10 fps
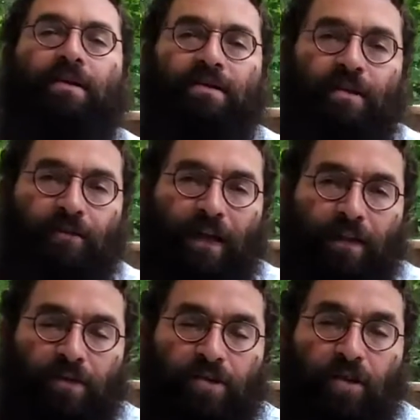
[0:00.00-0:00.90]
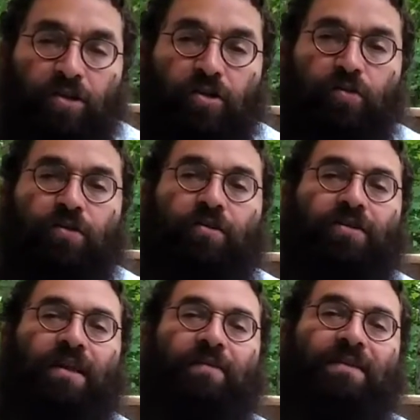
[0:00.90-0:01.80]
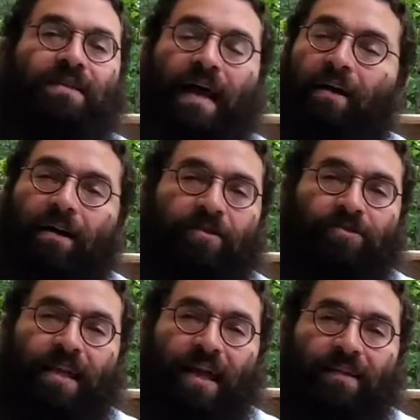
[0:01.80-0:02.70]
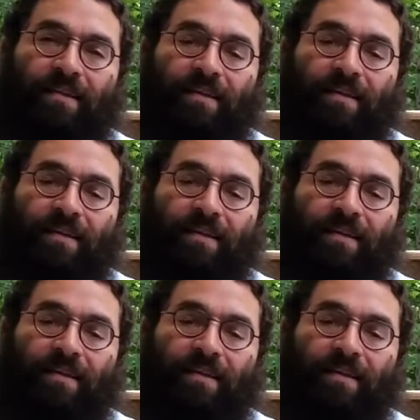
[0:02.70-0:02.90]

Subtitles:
So the Jew turns to him and says, "I don't understand.